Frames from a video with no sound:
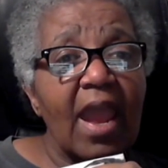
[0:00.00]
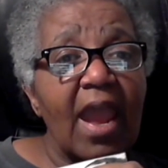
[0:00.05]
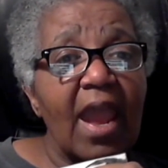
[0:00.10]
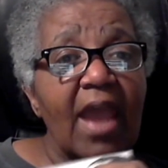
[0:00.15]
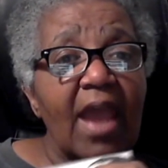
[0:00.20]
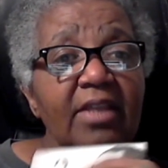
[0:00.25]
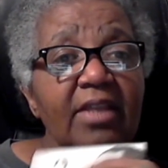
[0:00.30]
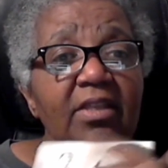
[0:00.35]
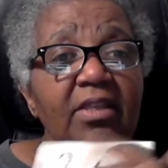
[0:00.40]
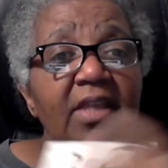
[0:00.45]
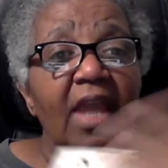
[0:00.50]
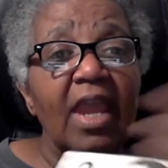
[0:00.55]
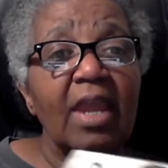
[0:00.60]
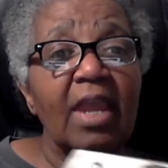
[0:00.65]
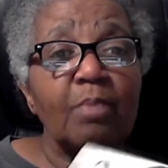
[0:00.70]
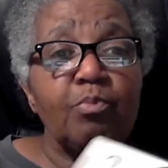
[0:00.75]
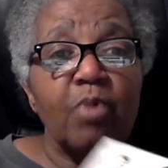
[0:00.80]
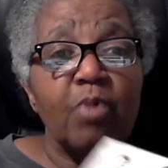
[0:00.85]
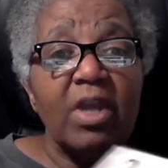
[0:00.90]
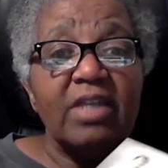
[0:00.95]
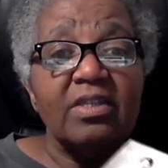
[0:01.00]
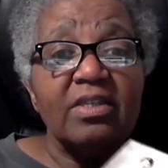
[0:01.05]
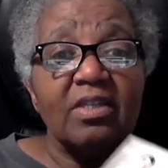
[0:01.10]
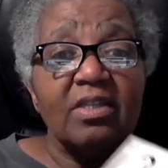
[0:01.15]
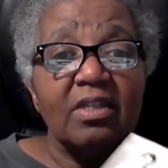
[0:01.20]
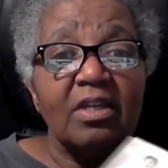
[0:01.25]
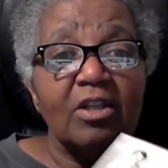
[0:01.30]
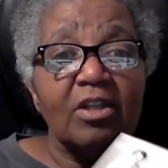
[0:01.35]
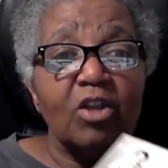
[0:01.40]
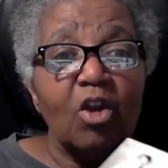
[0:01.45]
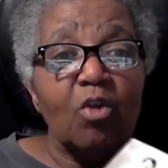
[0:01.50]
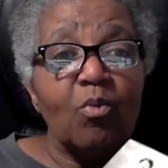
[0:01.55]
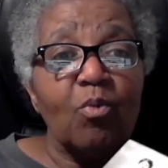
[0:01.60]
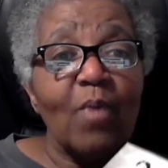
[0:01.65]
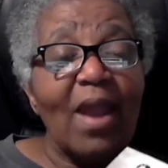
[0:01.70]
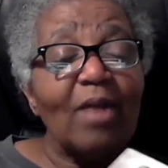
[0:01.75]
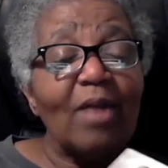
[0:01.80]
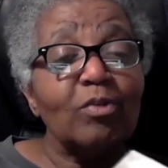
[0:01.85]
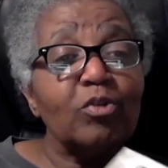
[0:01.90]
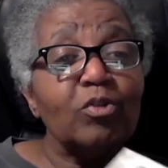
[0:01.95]
and a bracelet
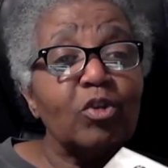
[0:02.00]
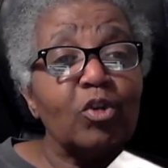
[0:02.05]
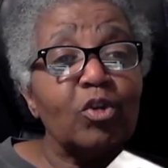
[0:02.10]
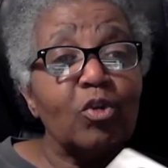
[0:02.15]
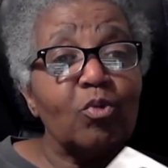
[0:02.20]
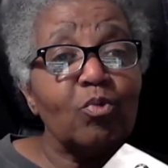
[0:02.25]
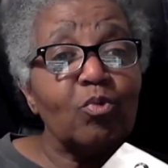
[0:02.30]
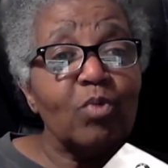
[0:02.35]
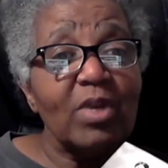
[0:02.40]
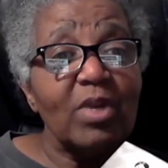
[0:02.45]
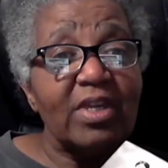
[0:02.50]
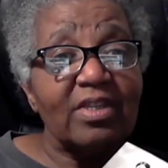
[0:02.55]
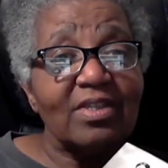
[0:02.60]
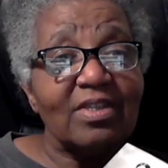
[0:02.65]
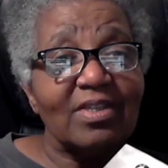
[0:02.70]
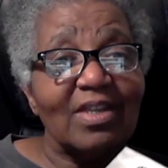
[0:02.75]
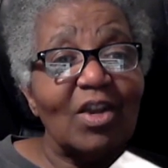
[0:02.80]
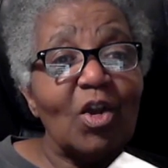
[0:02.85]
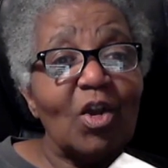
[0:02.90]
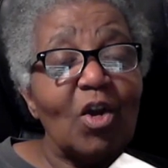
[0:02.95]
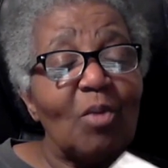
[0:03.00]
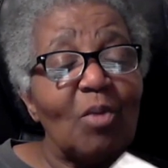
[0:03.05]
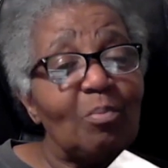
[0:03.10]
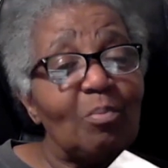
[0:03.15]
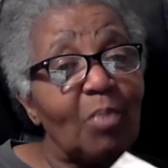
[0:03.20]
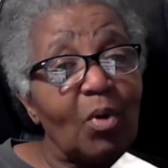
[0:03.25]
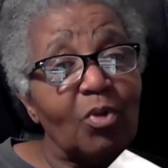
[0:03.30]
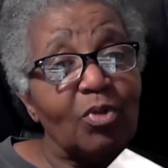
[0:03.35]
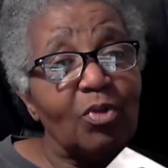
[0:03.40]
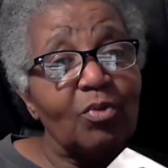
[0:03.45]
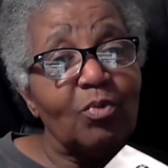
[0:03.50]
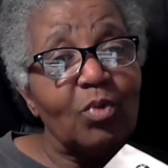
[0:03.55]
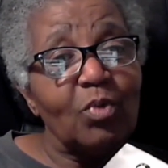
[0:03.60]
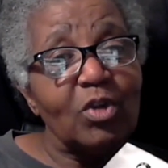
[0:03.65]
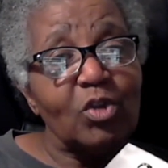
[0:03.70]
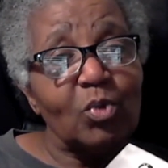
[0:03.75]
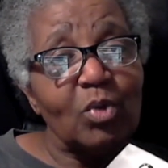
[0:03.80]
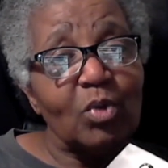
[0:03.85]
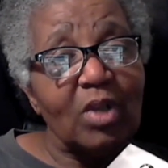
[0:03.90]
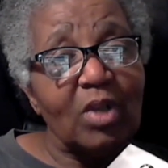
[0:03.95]
around her wrist, both of
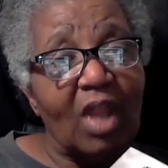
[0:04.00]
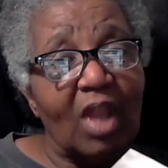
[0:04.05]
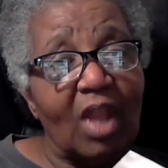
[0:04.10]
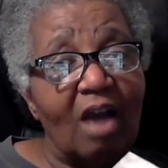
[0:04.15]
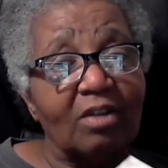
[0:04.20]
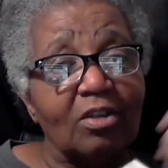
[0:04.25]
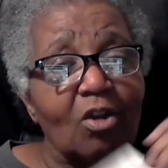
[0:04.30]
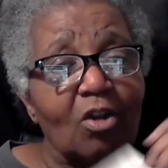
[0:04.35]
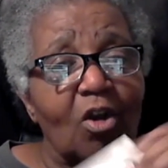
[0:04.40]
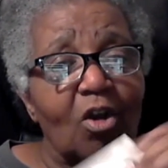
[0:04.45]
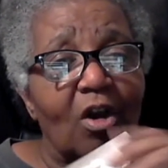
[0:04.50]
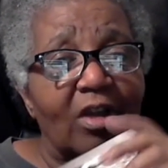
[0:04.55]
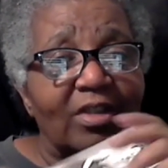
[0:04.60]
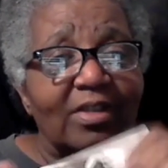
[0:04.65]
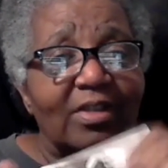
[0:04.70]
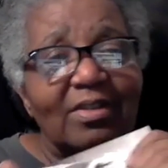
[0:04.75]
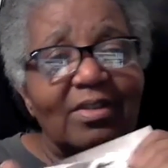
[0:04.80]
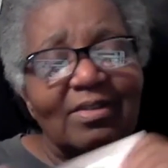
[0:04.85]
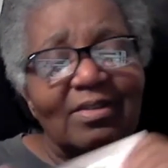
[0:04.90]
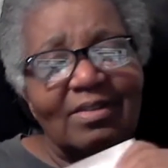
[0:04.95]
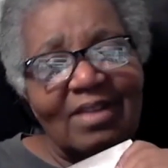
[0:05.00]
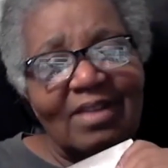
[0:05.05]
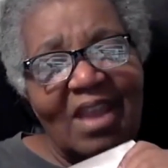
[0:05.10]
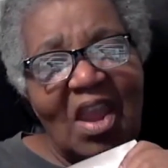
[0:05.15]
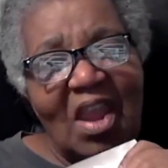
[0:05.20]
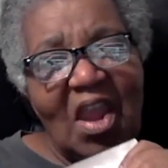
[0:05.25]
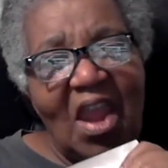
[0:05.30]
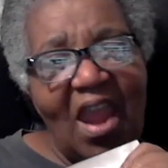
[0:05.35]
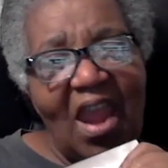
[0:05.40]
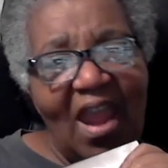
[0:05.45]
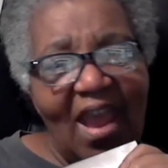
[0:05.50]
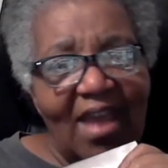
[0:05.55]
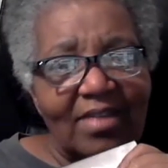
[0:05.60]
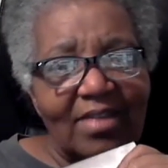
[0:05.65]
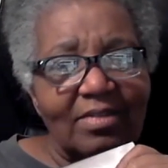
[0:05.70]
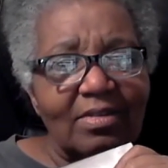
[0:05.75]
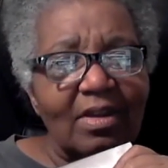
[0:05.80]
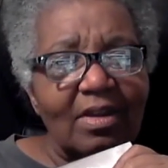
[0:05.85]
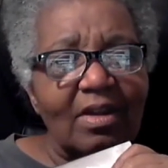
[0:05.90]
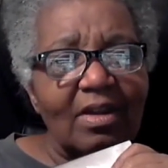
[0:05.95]
which were locked on.
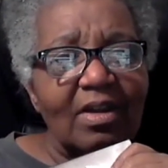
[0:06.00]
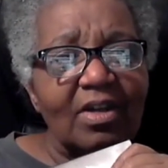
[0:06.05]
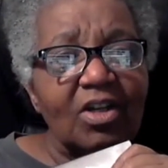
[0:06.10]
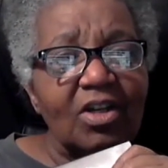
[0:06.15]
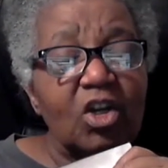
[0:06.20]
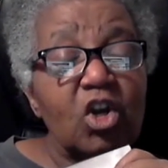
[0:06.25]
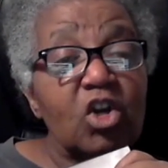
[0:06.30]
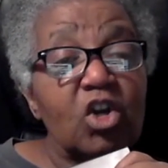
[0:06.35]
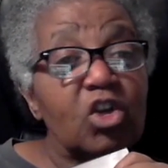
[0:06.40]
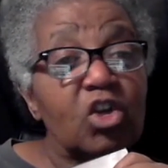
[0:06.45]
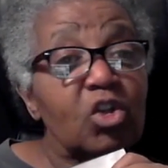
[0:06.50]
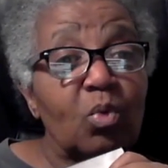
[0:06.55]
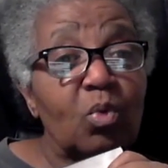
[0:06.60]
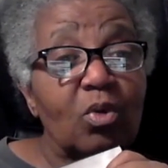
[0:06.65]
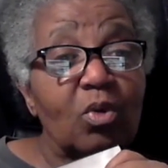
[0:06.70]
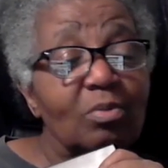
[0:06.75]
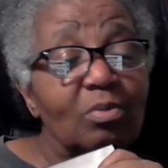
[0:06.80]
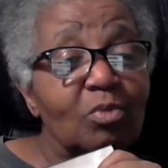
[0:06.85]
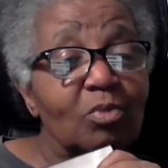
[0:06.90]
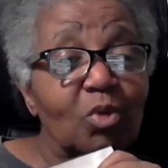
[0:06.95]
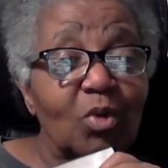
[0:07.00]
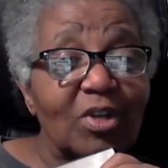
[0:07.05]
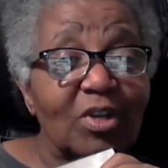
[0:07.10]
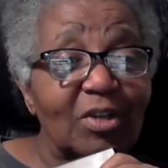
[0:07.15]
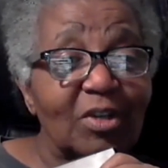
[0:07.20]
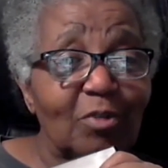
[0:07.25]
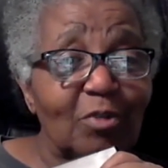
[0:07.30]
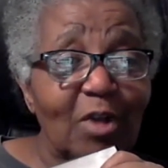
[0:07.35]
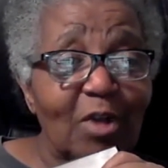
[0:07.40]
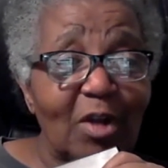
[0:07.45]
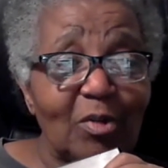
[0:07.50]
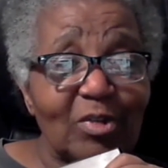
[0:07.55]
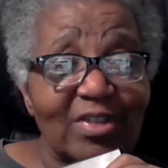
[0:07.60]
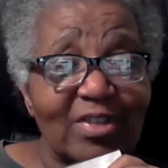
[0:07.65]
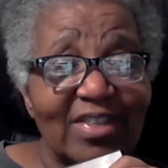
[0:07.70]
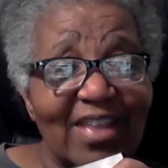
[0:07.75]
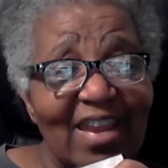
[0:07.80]
And she wore them 24 hours a